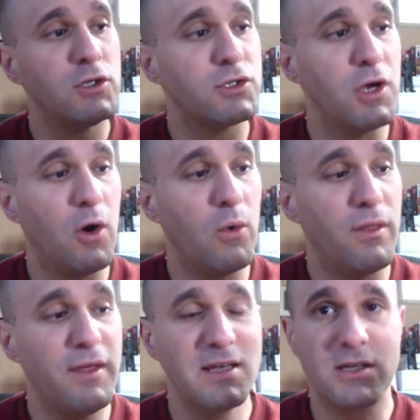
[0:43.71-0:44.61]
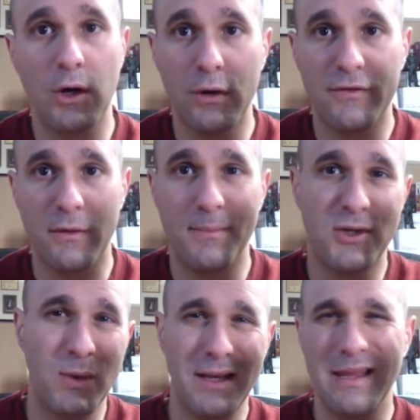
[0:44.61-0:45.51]
So this goes for
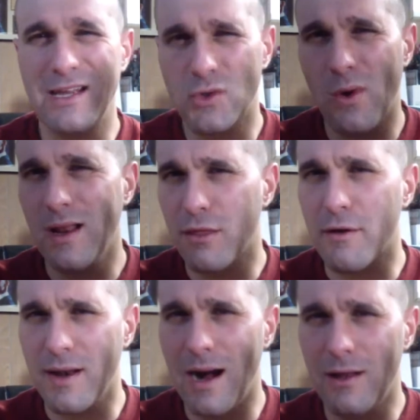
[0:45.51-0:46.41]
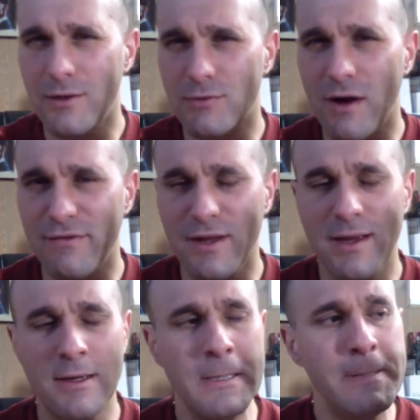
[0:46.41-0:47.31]
between like $20, $30 roughly.